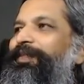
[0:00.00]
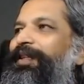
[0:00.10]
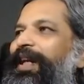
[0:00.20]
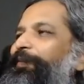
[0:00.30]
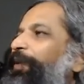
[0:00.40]

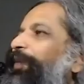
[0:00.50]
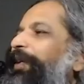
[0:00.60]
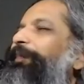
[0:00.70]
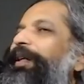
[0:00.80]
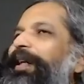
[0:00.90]
And what would it
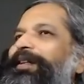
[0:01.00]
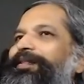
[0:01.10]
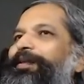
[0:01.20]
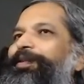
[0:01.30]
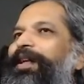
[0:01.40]
be like
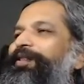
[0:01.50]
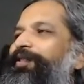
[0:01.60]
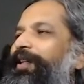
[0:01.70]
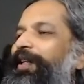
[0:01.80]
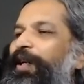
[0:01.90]

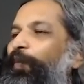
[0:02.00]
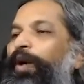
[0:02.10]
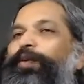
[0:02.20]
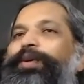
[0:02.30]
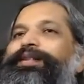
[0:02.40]
substantially?
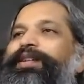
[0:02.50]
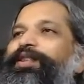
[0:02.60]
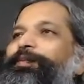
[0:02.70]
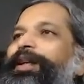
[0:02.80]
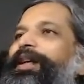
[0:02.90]
What would such a
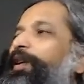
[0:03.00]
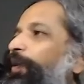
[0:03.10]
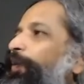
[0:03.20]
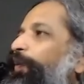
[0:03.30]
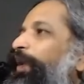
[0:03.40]
being do?
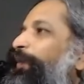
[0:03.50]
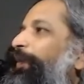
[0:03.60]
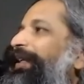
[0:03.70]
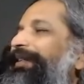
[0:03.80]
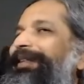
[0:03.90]
What would
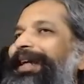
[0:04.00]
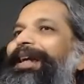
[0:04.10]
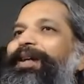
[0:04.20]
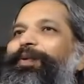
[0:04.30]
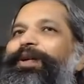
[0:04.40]
it
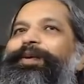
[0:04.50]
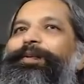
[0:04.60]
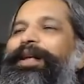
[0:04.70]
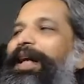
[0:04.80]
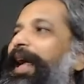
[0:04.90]
think? What would
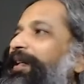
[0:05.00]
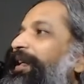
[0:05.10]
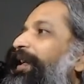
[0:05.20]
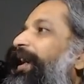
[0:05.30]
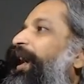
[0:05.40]
it act?
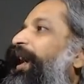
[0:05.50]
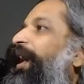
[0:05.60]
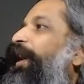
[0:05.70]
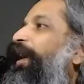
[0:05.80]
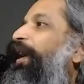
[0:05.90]
How
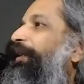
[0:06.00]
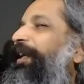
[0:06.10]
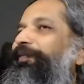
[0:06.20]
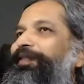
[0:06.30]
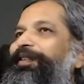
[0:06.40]
would it
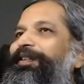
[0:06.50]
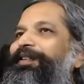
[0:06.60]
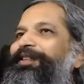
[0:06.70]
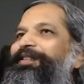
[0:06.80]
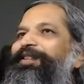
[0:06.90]
behave?
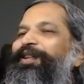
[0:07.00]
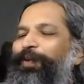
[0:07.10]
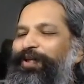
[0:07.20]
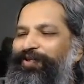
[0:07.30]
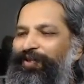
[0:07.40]
This is
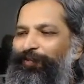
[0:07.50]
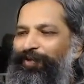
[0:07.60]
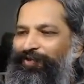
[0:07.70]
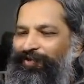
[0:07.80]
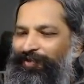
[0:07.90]
the
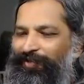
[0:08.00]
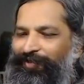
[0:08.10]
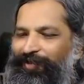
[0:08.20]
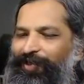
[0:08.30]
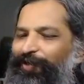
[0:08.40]
question which
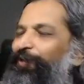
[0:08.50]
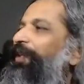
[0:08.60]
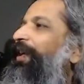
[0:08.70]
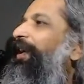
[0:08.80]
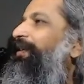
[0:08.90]

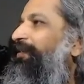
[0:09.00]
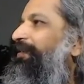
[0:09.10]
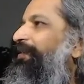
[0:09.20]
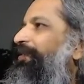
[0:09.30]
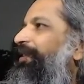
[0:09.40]
Arjuna
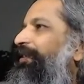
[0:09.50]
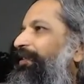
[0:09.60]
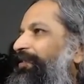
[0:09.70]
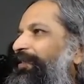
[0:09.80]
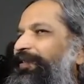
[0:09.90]
asks Sri
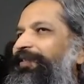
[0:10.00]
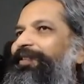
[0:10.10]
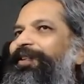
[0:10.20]
Krishna.